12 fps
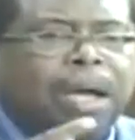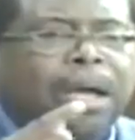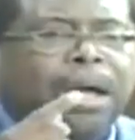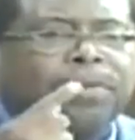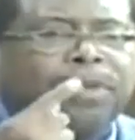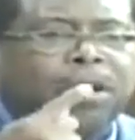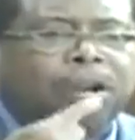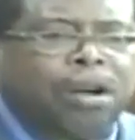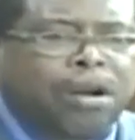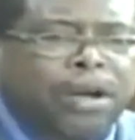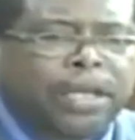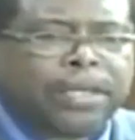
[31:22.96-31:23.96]
of the
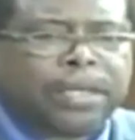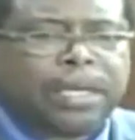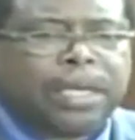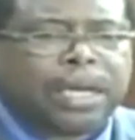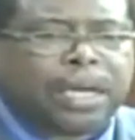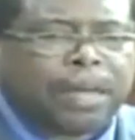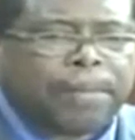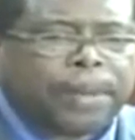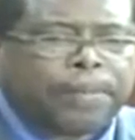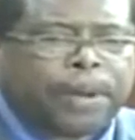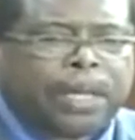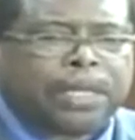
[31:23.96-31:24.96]
current
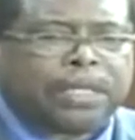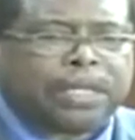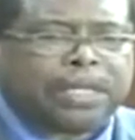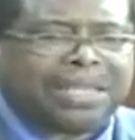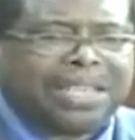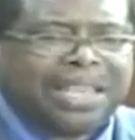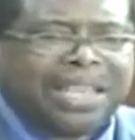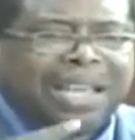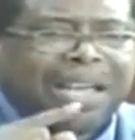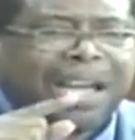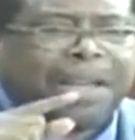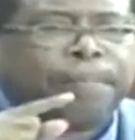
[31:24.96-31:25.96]
economic policies and